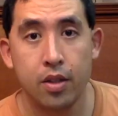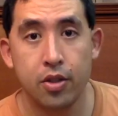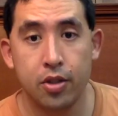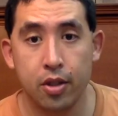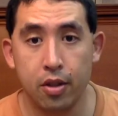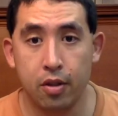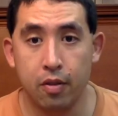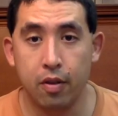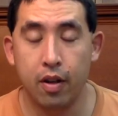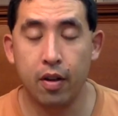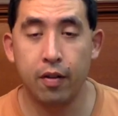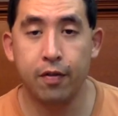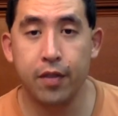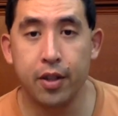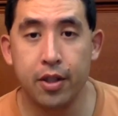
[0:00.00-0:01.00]
So
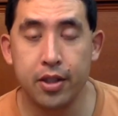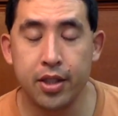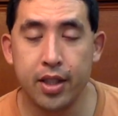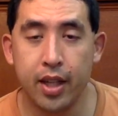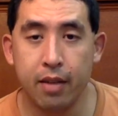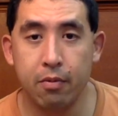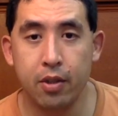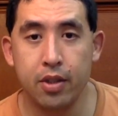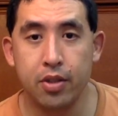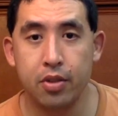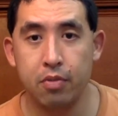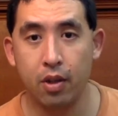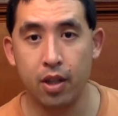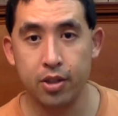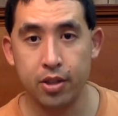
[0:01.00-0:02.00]
first, I went to
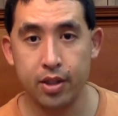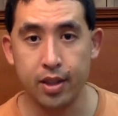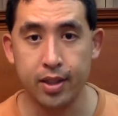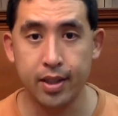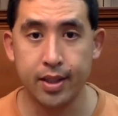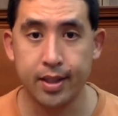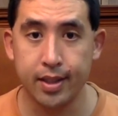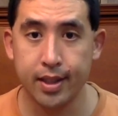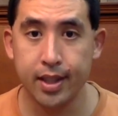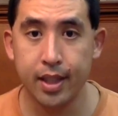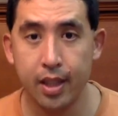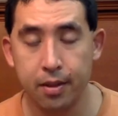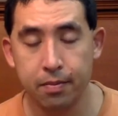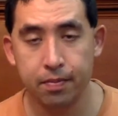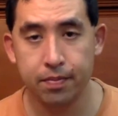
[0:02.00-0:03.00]
Washington,
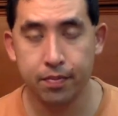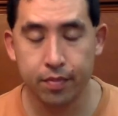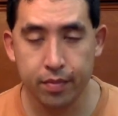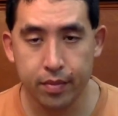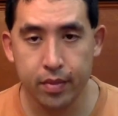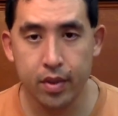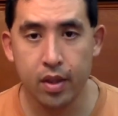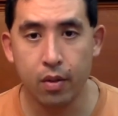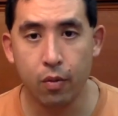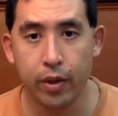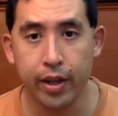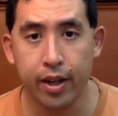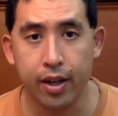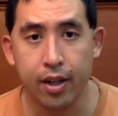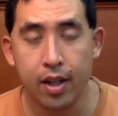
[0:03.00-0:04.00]
D.C.,
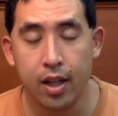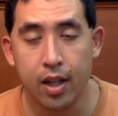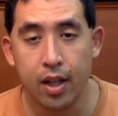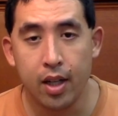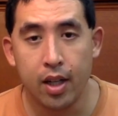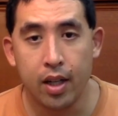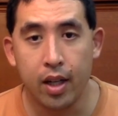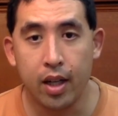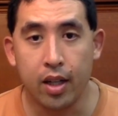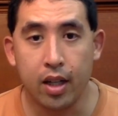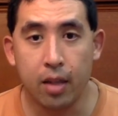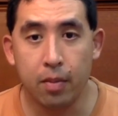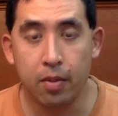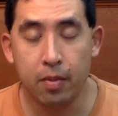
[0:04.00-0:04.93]
where a couple